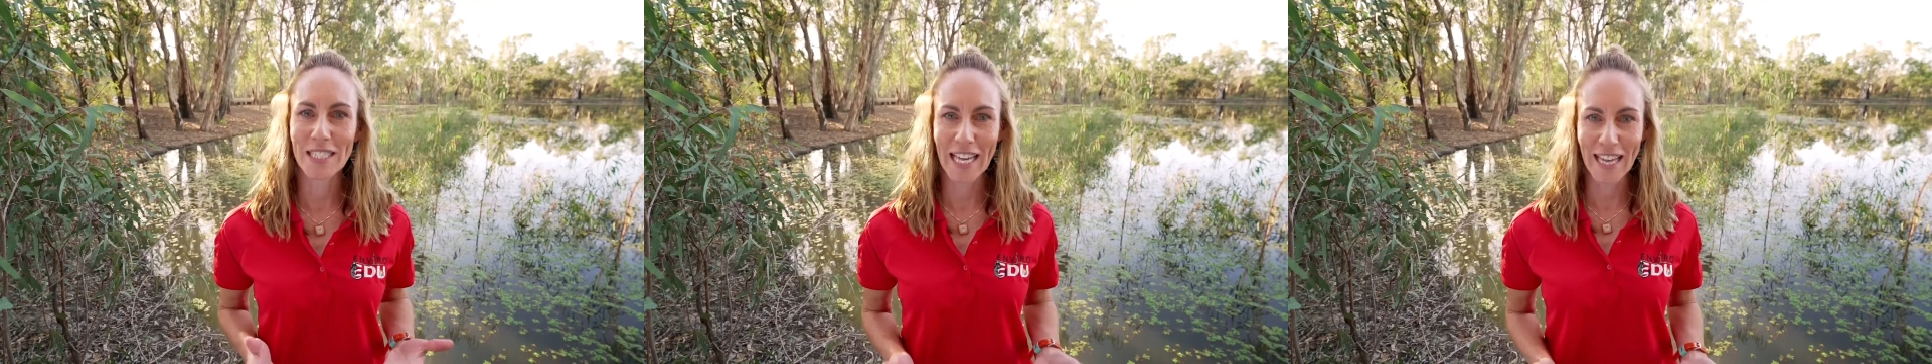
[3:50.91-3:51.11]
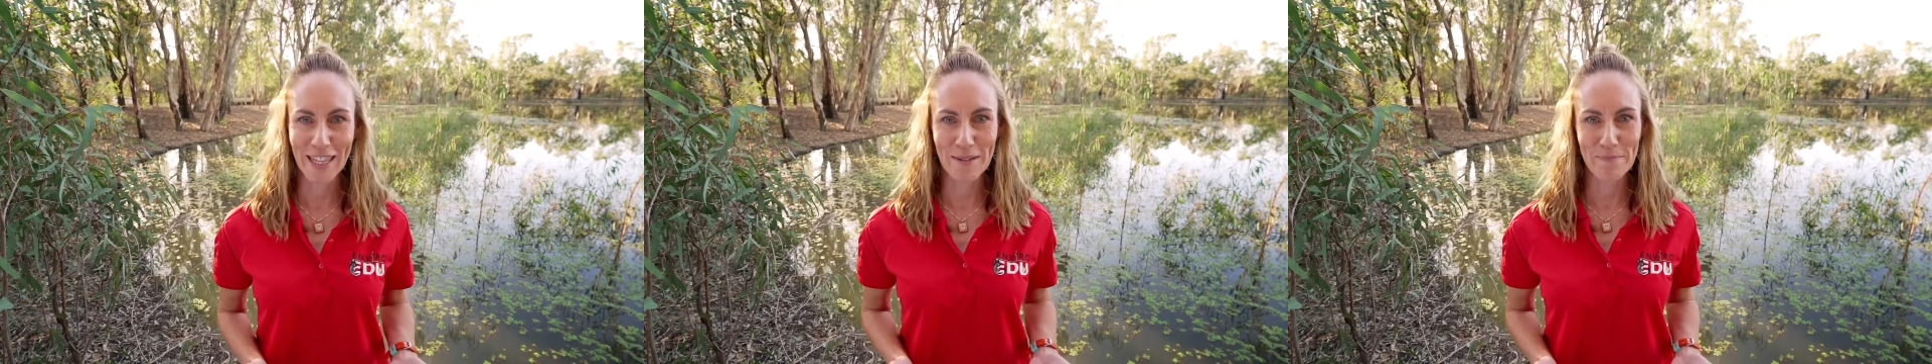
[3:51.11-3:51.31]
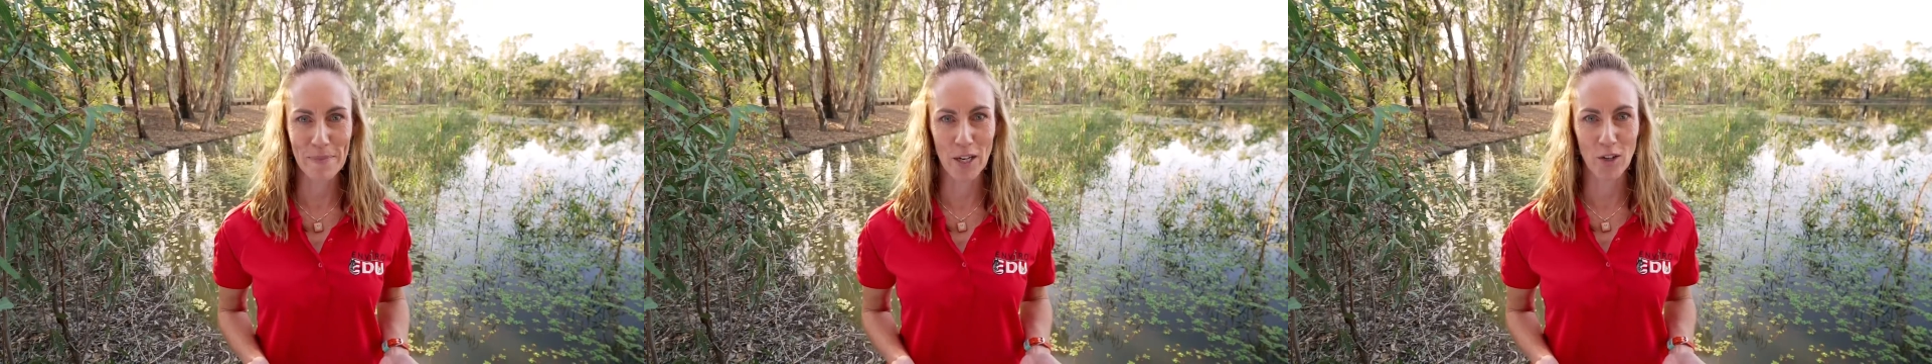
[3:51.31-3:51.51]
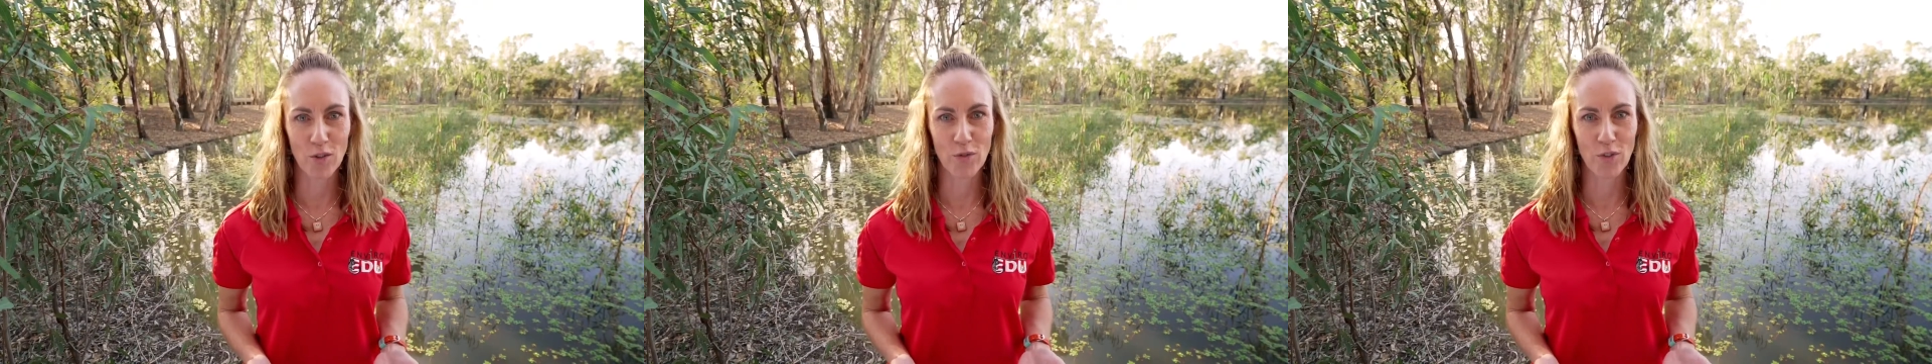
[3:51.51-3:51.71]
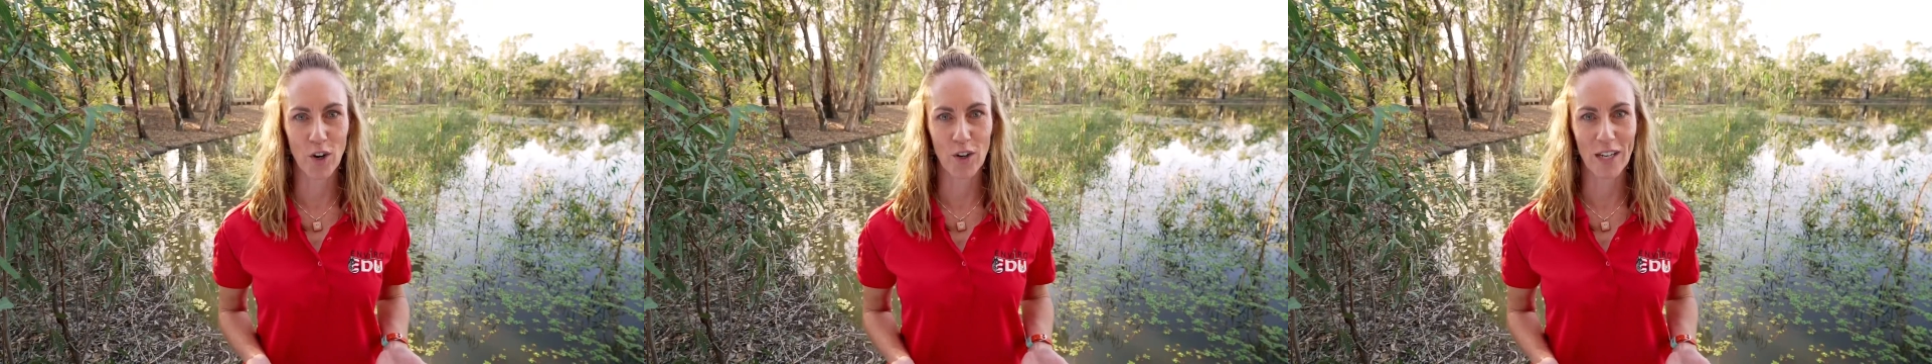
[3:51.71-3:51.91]
southern bell
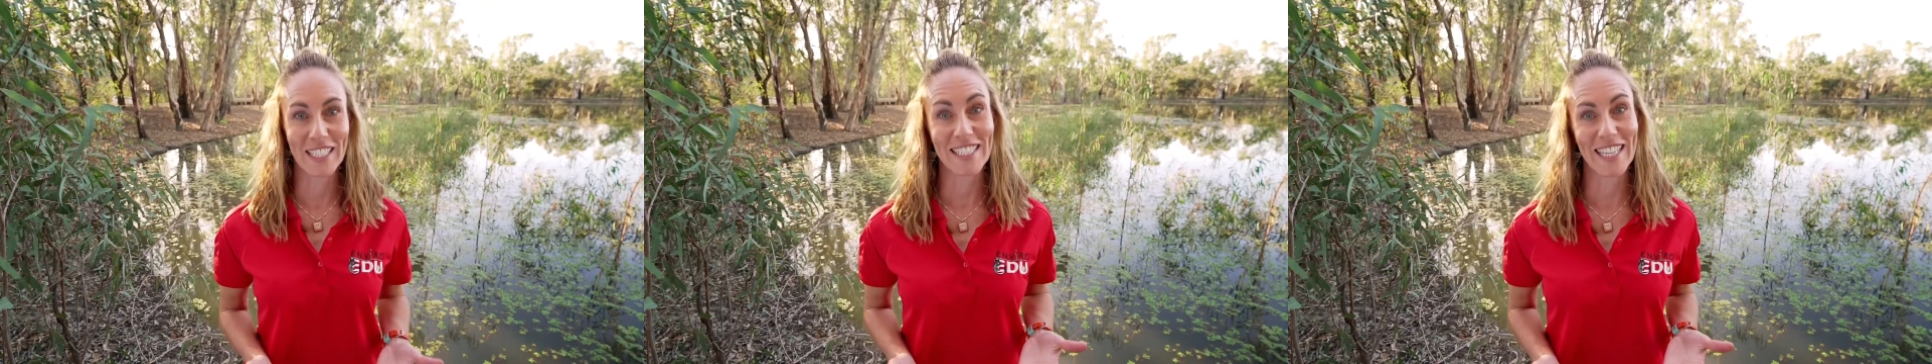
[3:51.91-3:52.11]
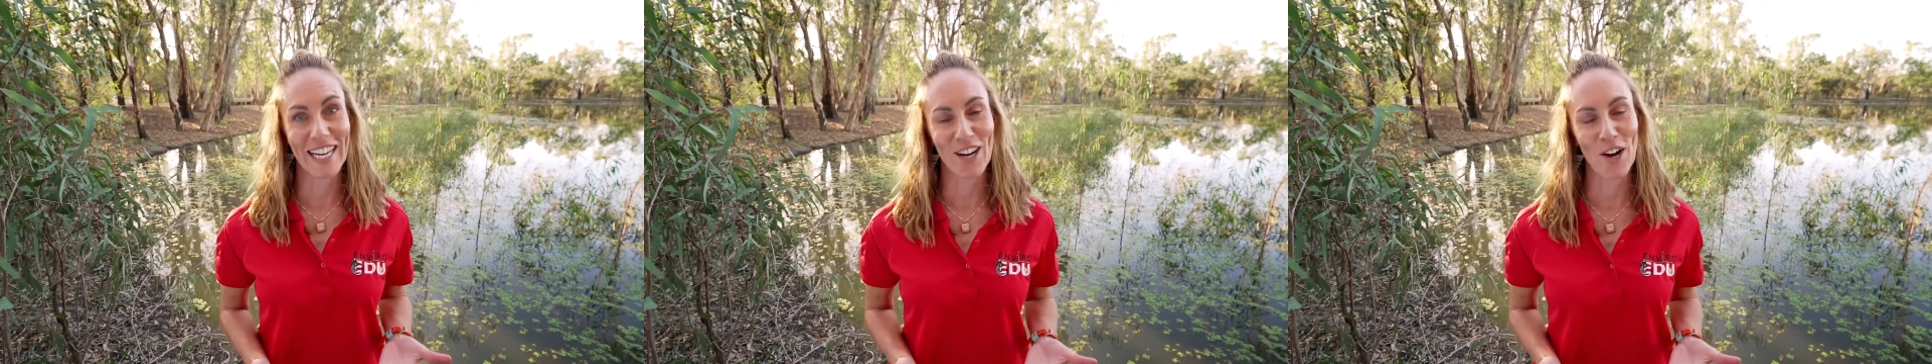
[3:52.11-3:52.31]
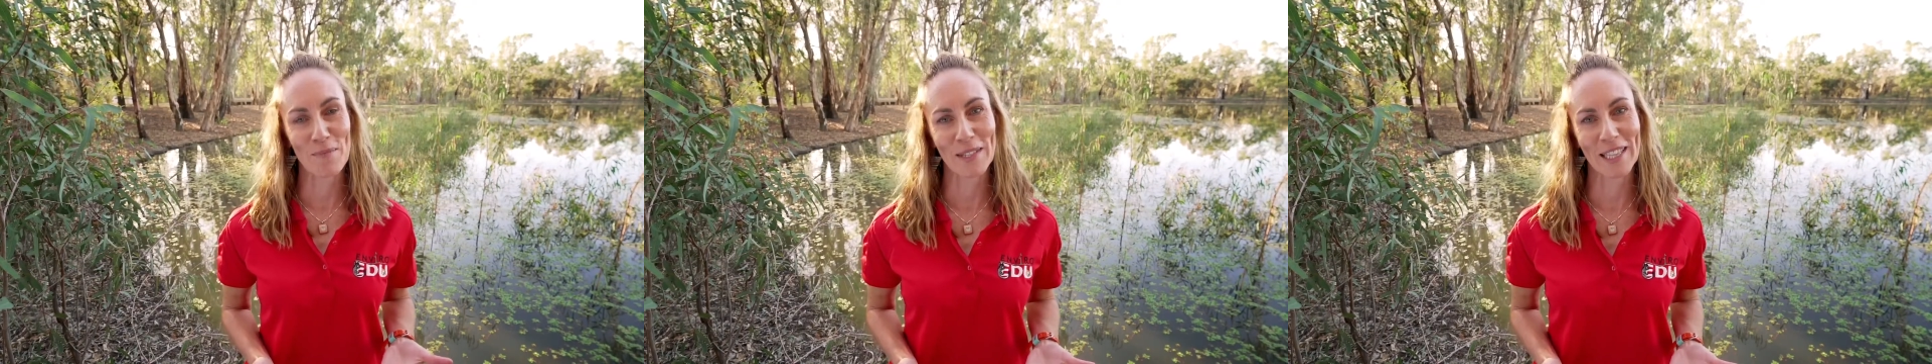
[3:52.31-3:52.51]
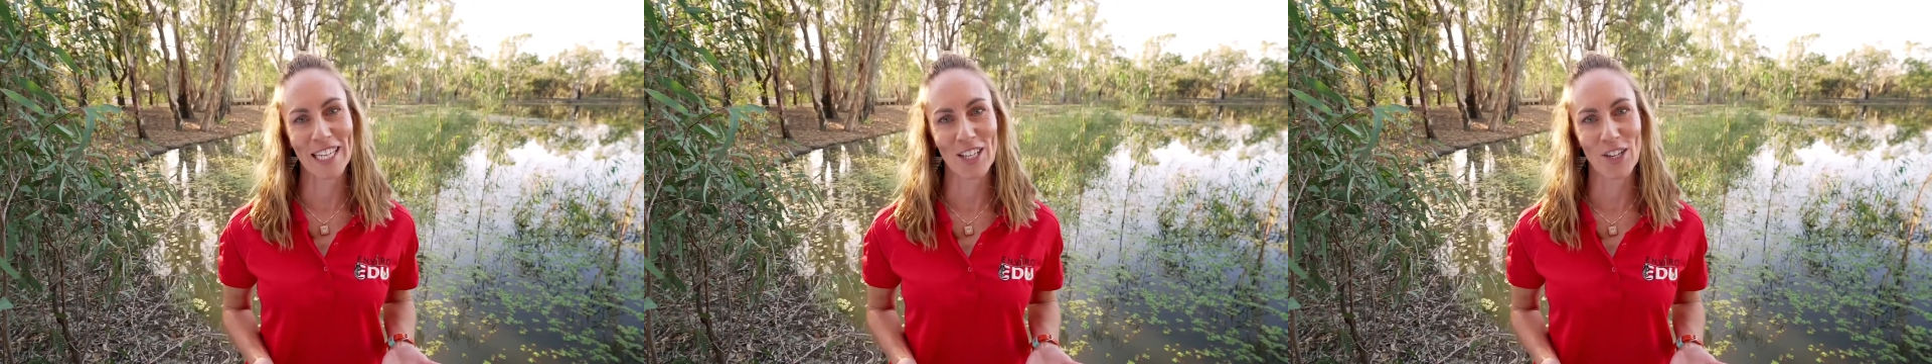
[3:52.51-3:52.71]
frog as they're commonly